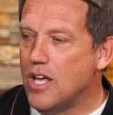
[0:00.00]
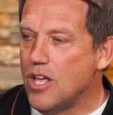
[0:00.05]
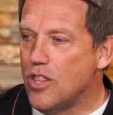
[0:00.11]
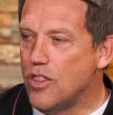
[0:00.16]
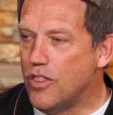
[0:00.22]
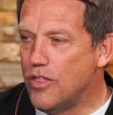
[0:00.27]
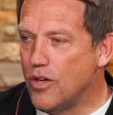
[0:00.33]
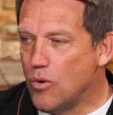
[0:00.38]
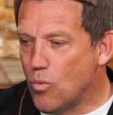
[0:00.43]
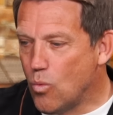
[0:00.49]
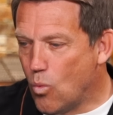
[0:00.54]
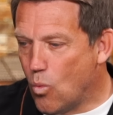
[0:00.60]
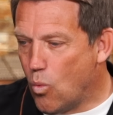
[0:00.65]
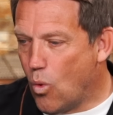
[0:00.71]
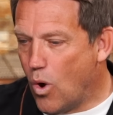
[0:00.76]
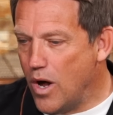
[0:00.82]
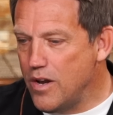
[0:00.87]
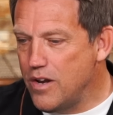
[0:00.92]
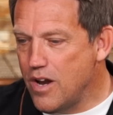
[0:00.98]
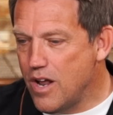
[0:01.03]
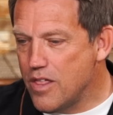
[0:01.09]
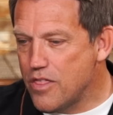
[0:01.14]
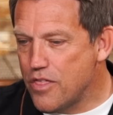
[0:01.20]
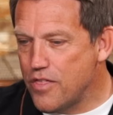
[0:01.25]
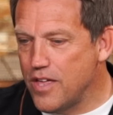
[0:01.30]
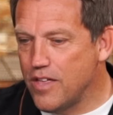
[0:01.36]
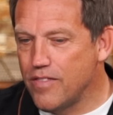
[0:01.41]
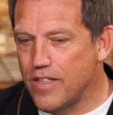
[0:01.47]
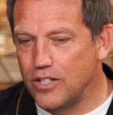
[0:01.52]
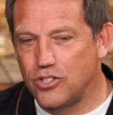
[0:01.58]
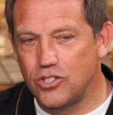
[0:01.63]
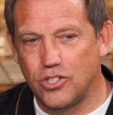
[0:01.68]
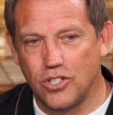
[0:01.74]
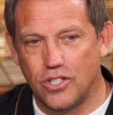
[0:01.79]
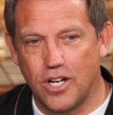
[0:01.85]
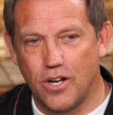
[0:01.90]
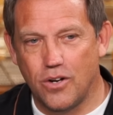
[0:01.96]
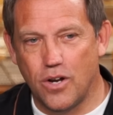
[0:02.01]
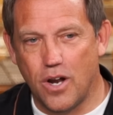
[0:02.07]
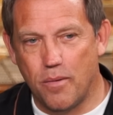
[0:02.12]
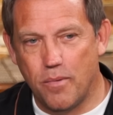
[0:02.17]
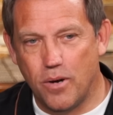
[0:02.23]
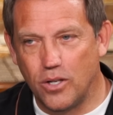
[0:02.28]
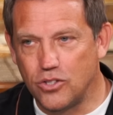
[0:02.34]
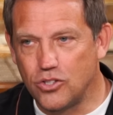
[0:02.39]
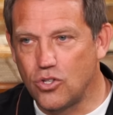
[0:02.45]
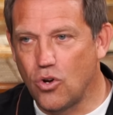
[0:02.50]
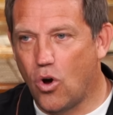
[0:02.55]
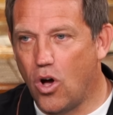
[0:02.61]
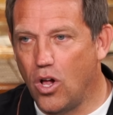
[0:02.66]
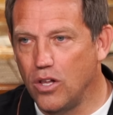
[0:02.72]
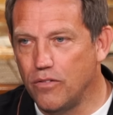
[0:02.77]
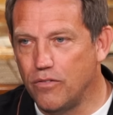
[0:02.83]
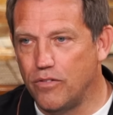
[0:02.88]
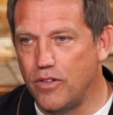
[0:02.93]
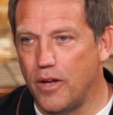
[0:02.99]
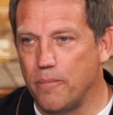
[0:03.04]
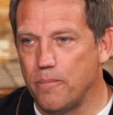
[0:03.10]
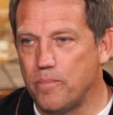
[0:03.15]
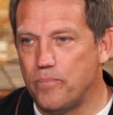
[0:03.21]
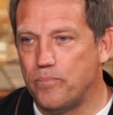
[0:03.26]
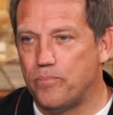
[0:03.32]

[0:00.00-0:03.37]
the one thing that stood out amongst all of them